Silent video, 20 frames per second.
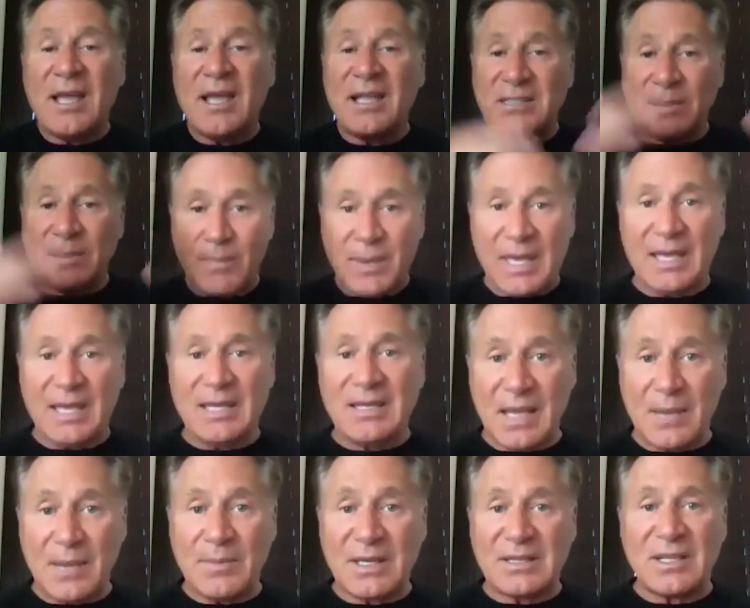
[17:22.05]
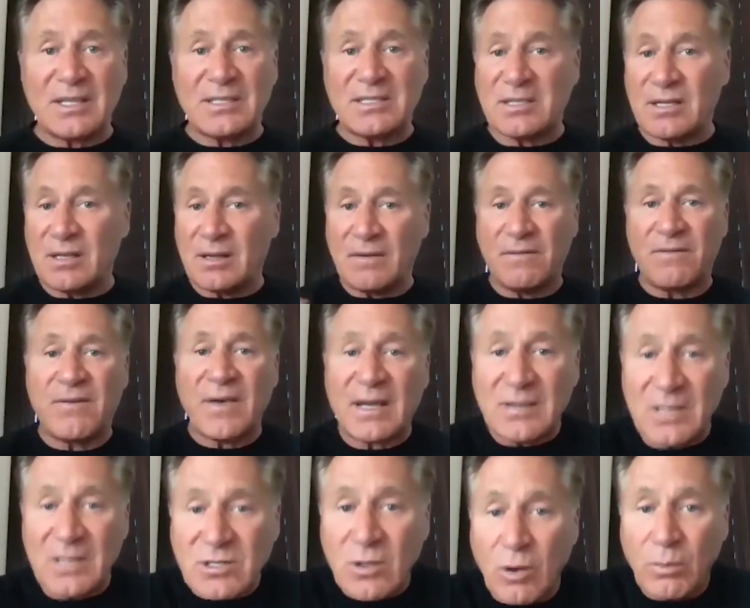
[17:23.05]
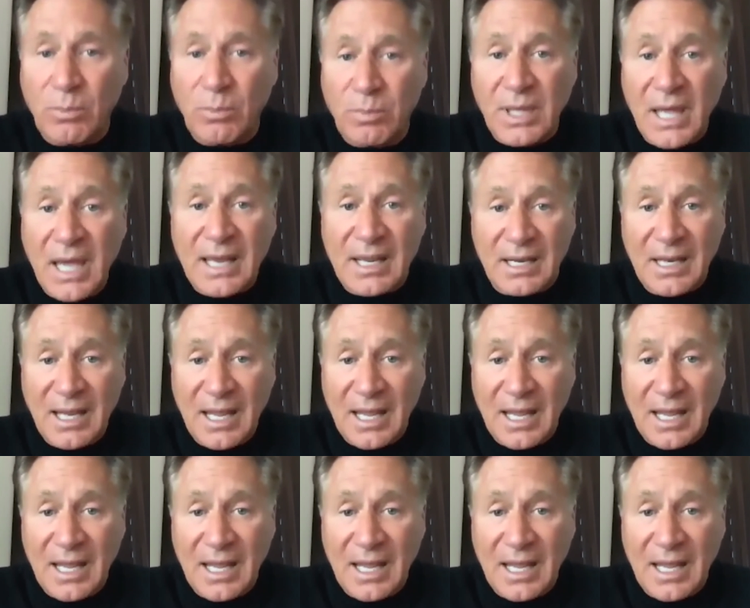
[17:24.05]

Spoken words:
It's a pandemic that's going to affect this whole planet.